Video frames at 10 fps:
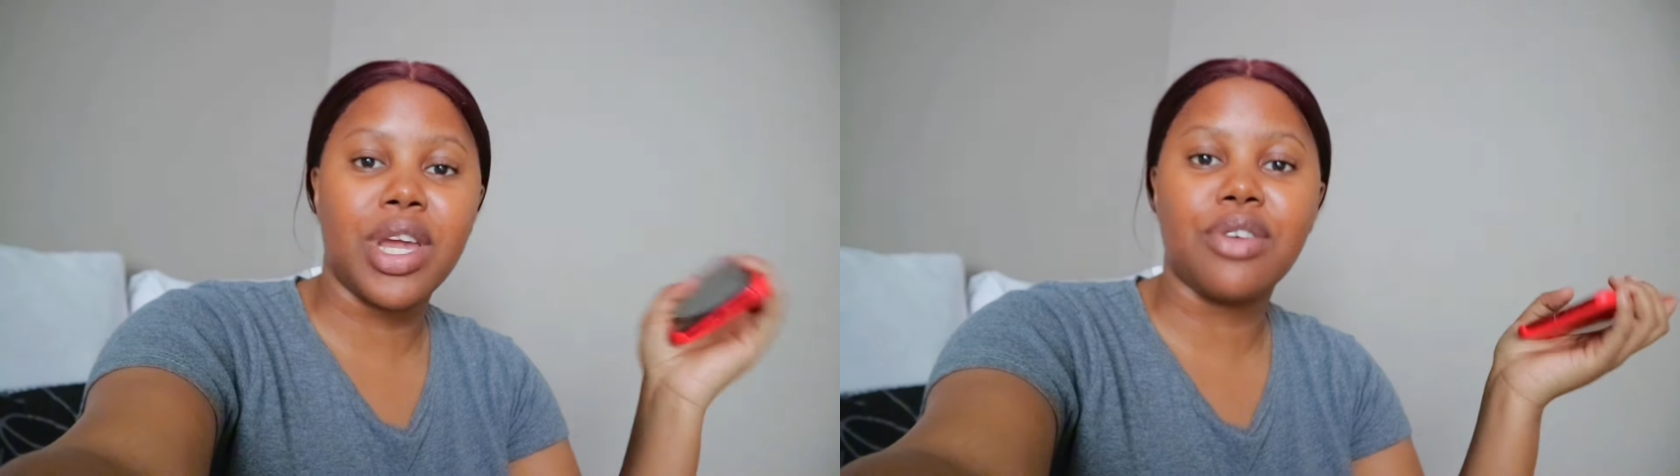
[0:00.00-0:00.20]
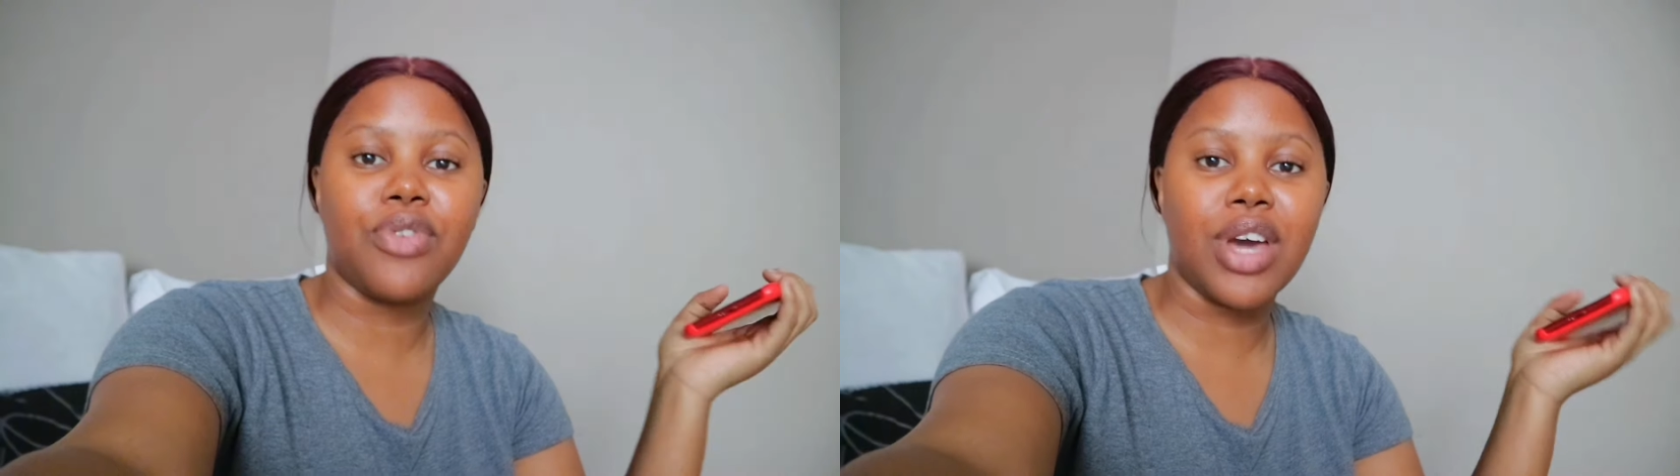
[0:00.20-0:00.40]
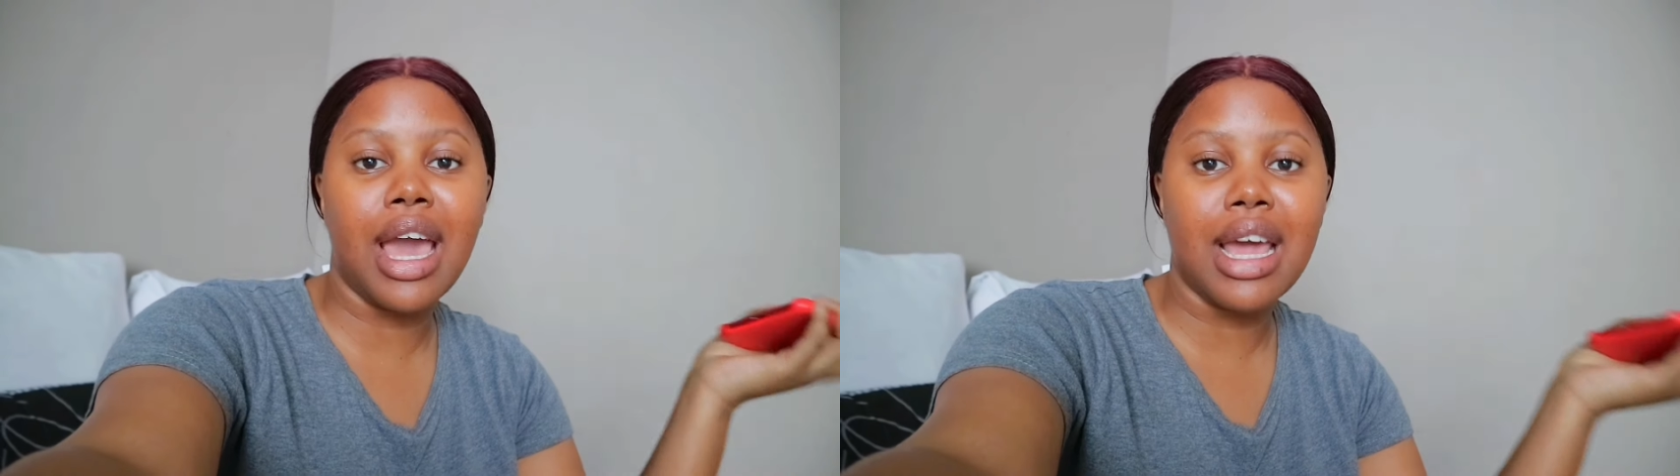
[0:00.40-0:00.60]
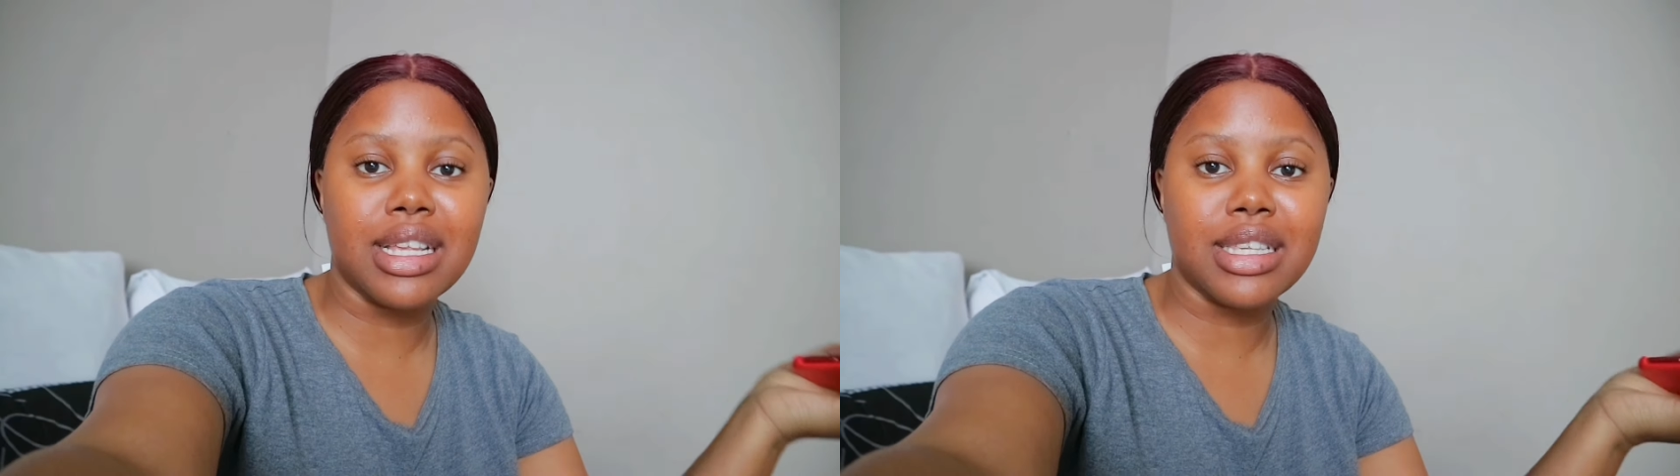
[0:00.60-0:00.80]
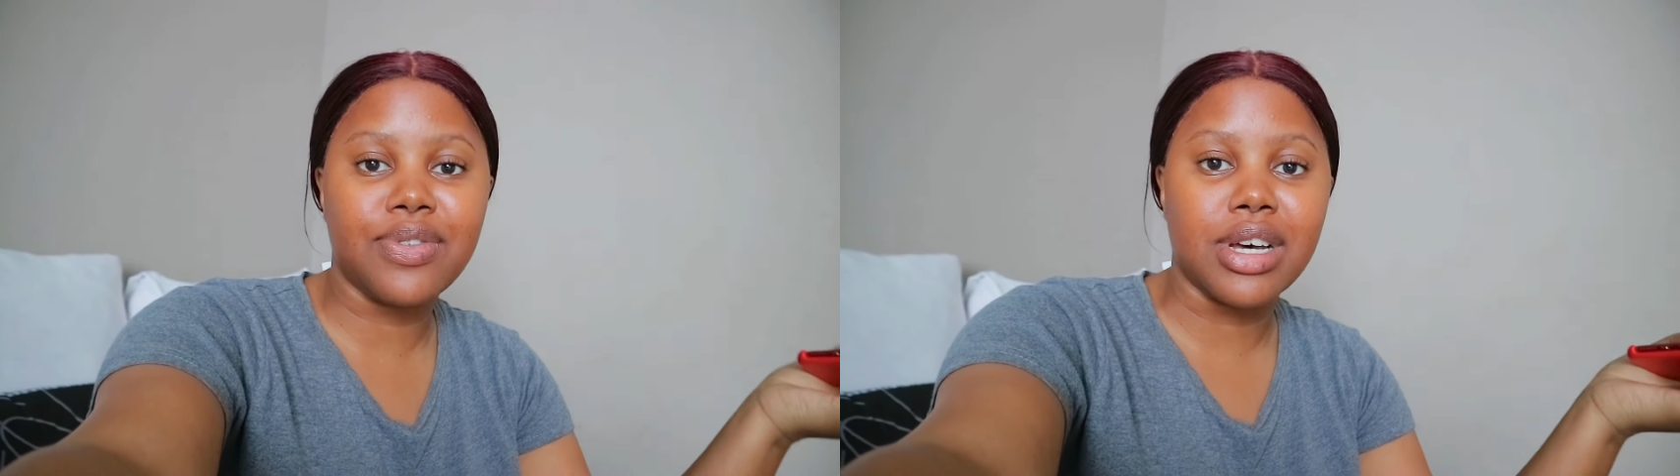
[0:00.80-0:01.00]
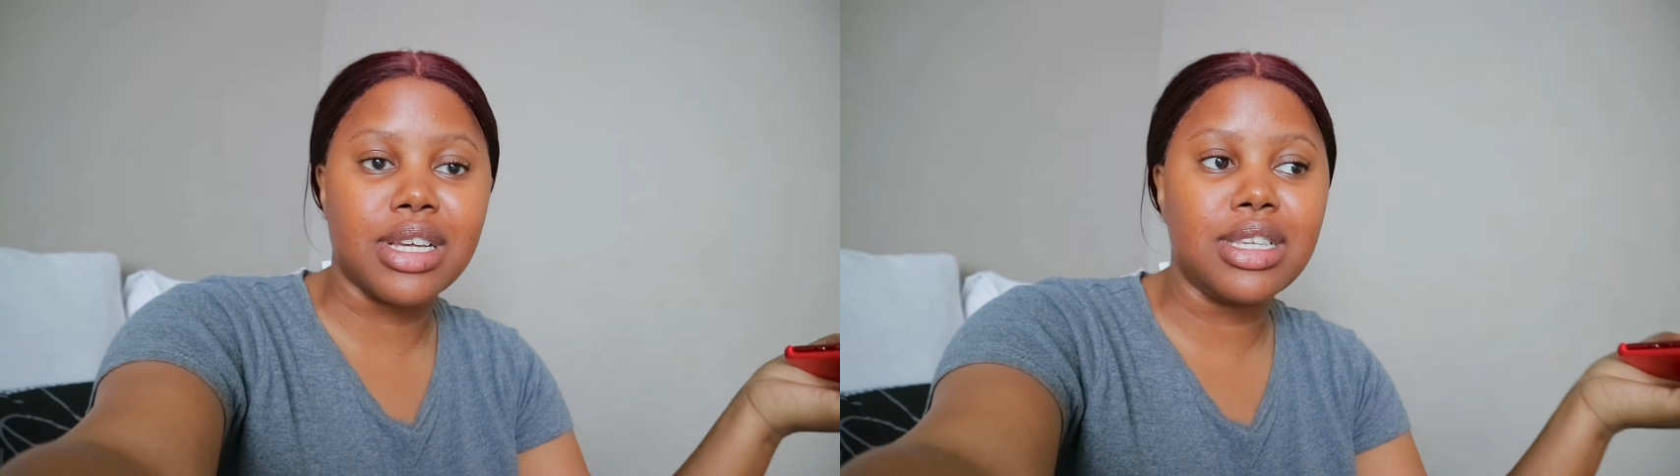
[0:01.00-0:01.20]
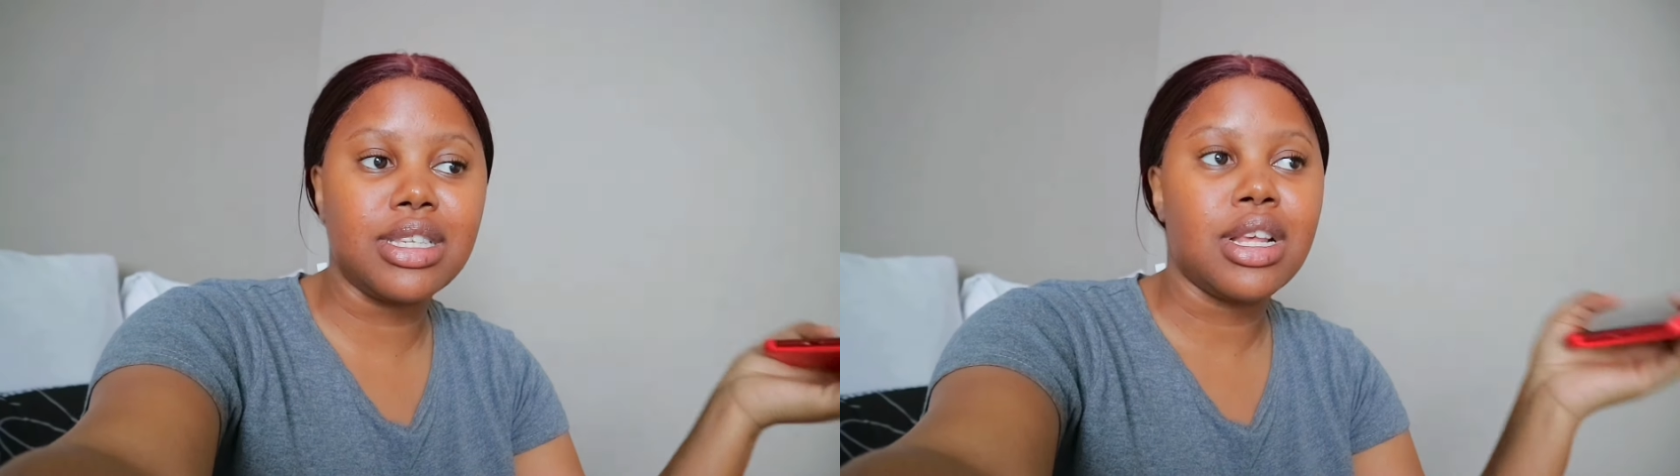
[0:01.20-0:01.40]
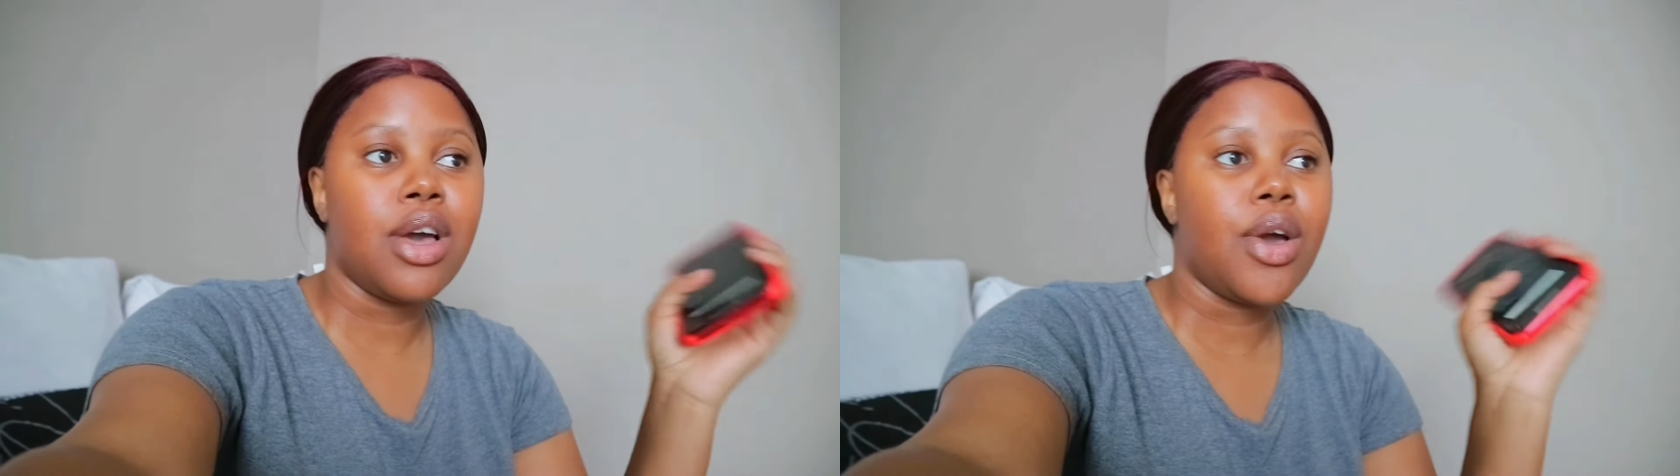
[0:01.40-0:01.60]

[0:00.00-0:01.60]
waiting for your NSFAS